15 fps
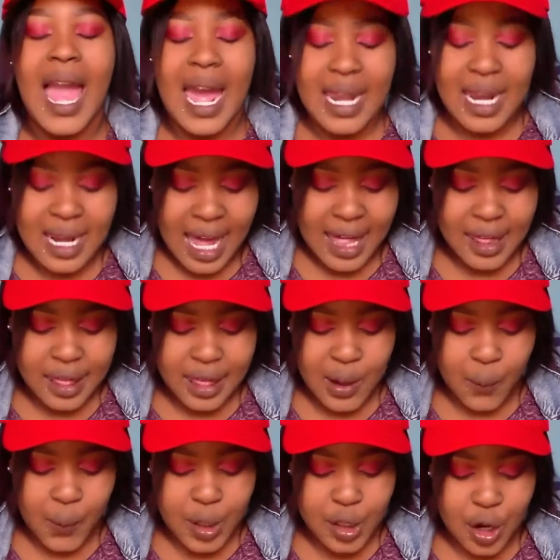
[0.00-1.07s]
And another
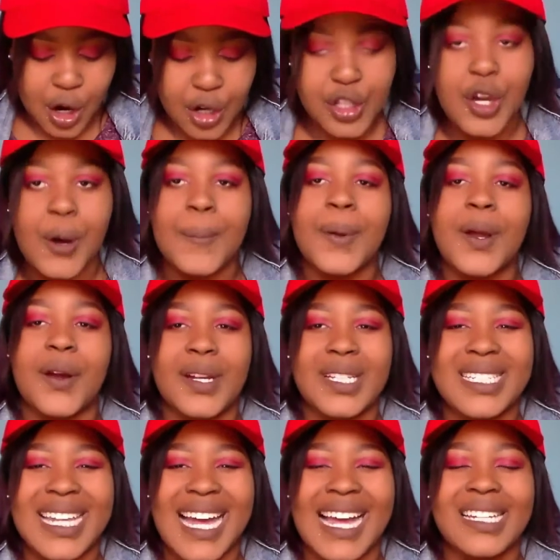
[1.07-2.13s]
thing, when you're on your
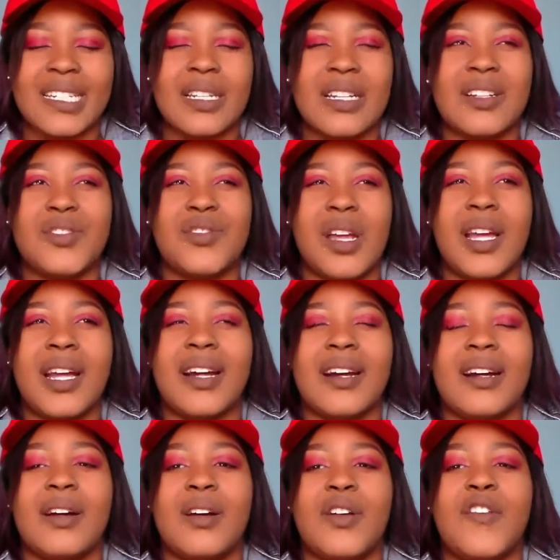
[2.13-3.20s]
periods, guys,
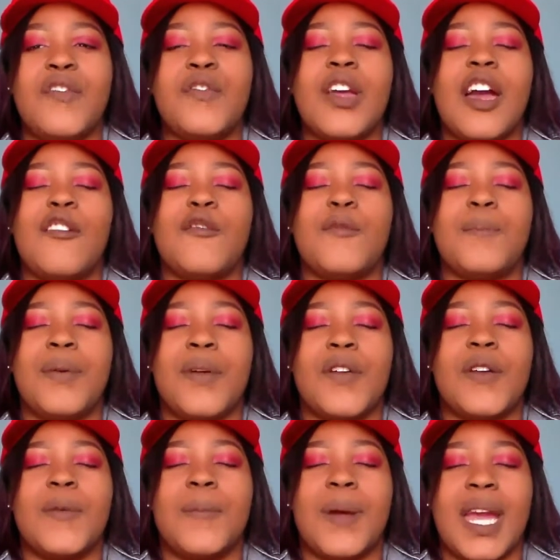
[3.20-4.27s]
if you have
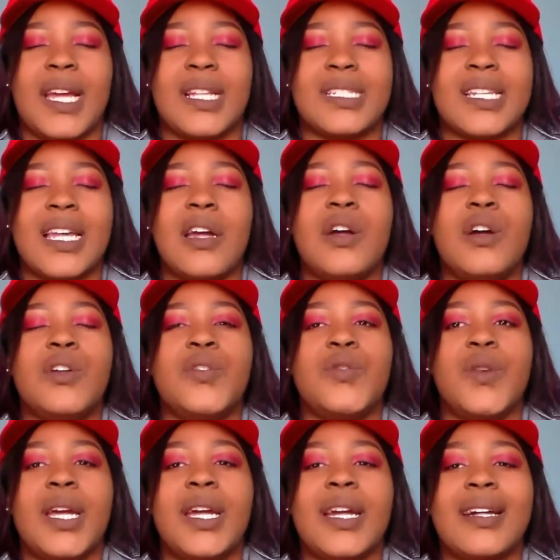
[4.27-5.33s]
period pains,
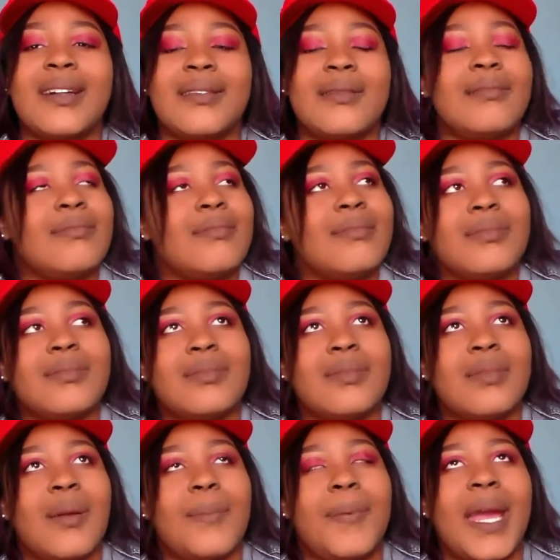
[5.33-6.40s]
drink
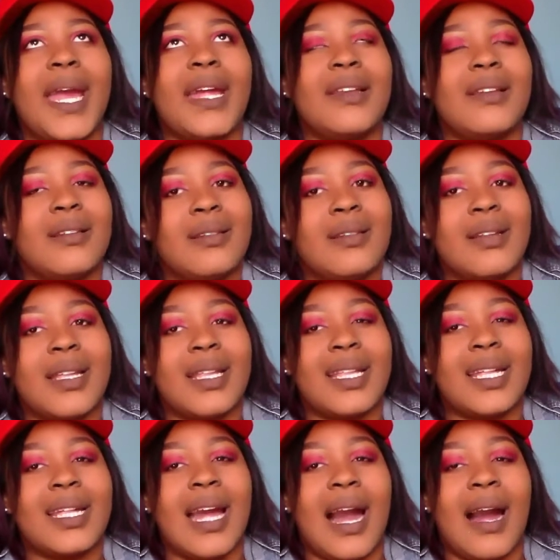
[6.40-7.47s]
pain
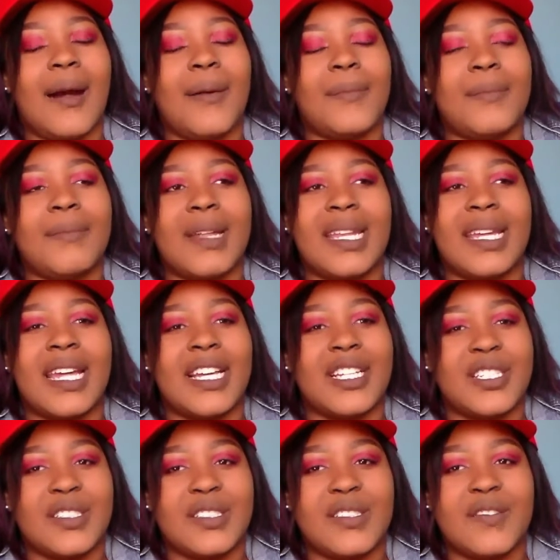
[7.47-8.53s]

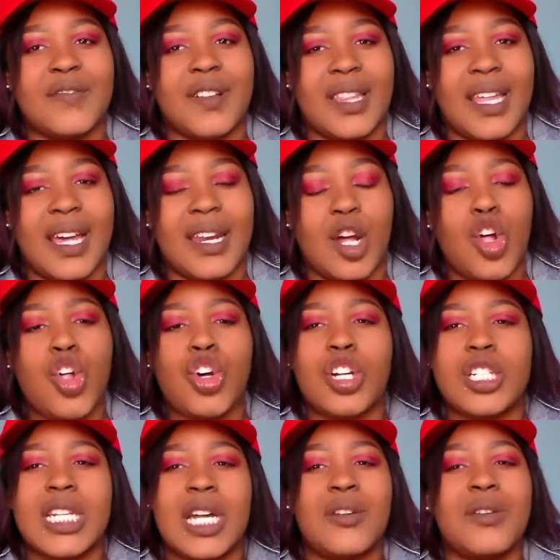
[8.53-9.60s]
medications for that.
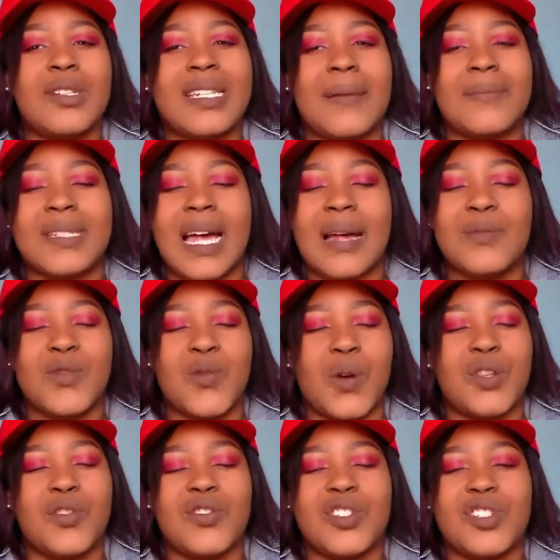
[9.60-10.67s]
Because I know sometimes
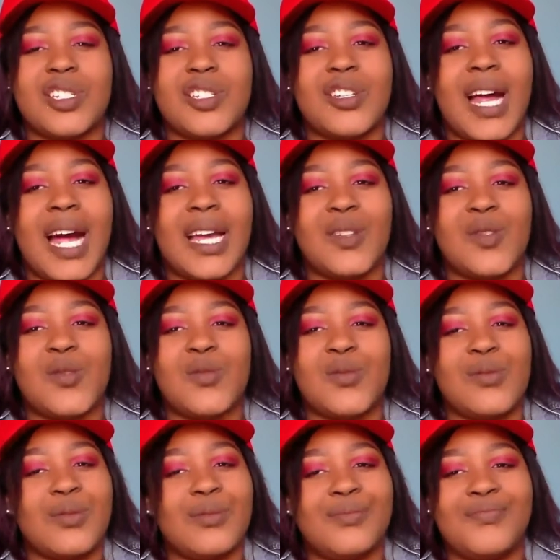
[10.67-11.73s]
when you just try
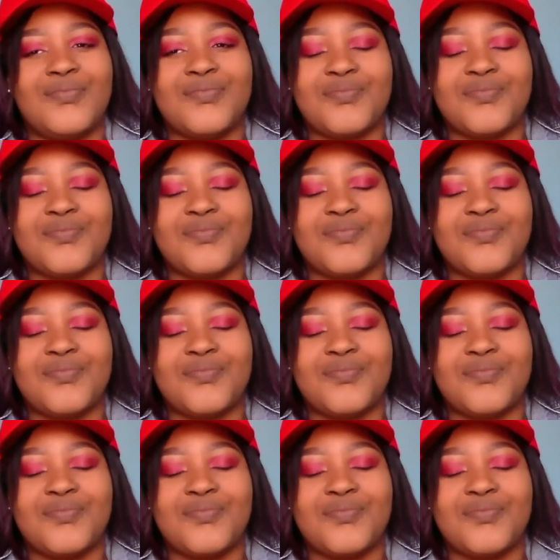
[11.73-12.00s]
to